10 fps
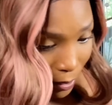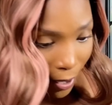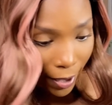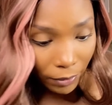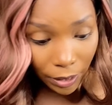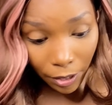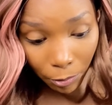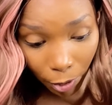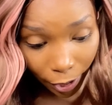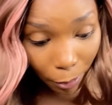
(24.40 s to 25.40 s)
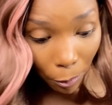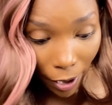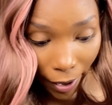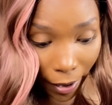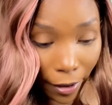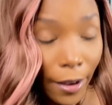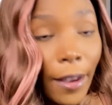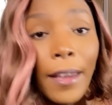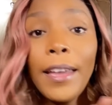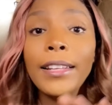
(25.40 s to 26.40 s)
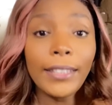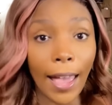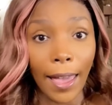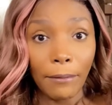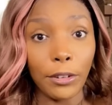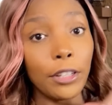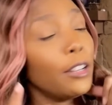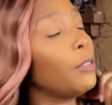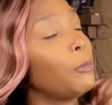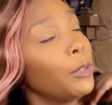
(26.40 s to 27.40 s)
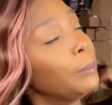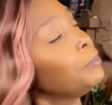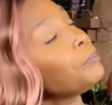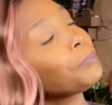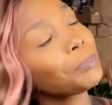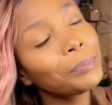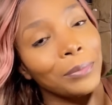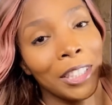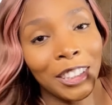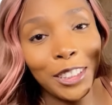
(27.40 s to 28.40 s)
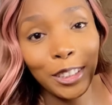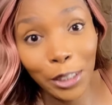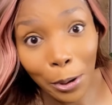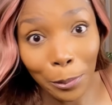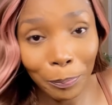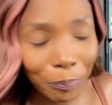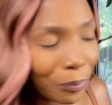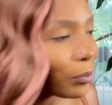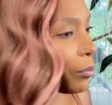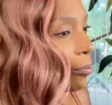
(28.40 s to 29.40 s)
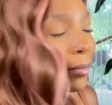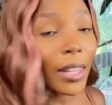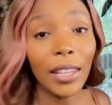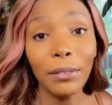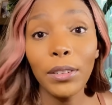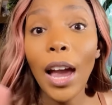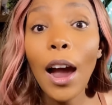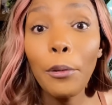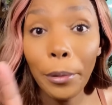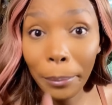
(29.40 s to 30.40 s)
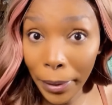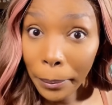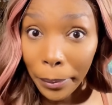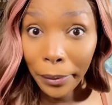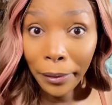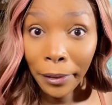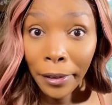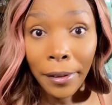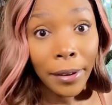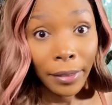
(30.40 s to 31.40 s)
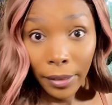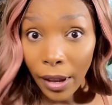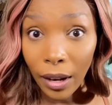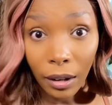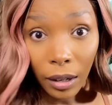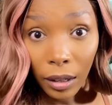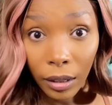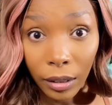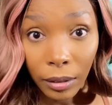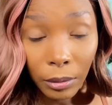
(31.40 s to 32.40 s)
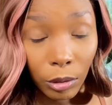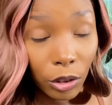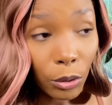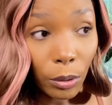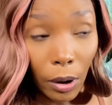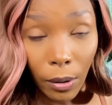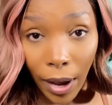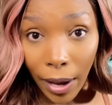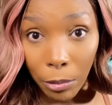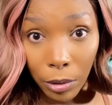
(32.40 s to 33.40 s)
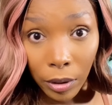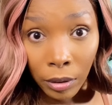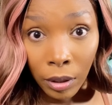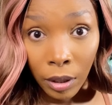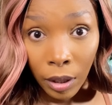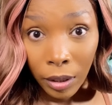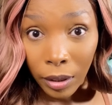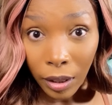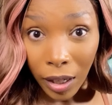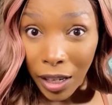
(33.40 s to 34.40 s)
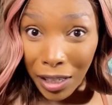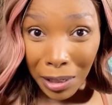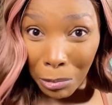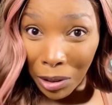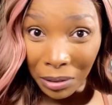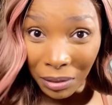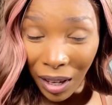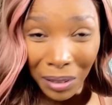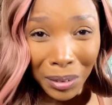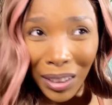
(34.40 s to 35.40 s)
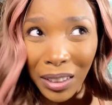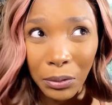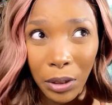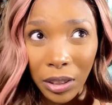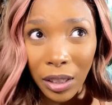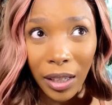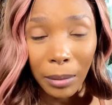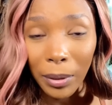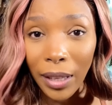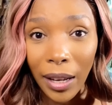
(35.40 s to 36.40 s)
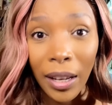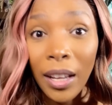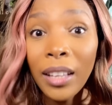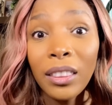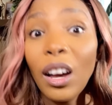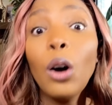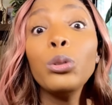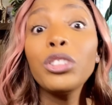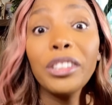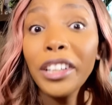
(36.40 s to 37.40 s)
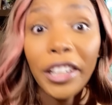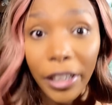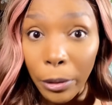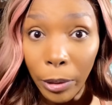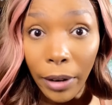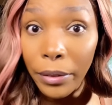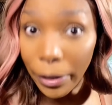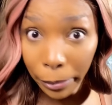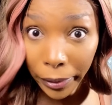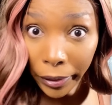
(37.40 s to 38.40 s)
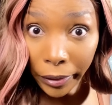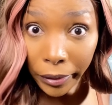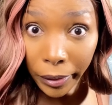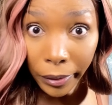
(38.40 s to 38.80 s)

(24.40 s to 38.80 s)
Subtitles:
Haven't done one in a while, time for another one. So, if y'all remember that Unicorn Eye one, the honey one, I don't think it's Fresh Lady, but that, the ocean honey or whatever that was,